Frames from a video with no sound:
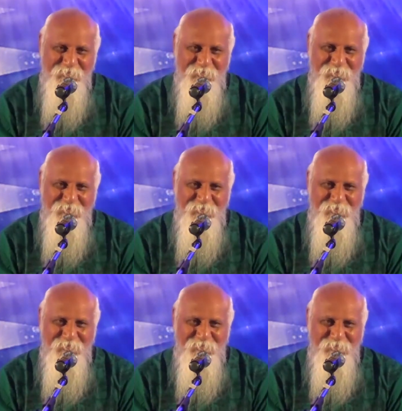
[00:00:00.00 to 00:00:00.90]

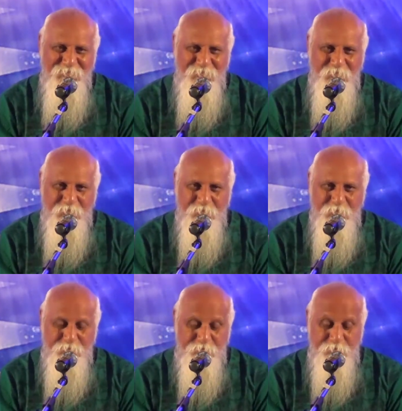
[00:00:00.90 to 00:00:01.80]
No one is speaking in this clip.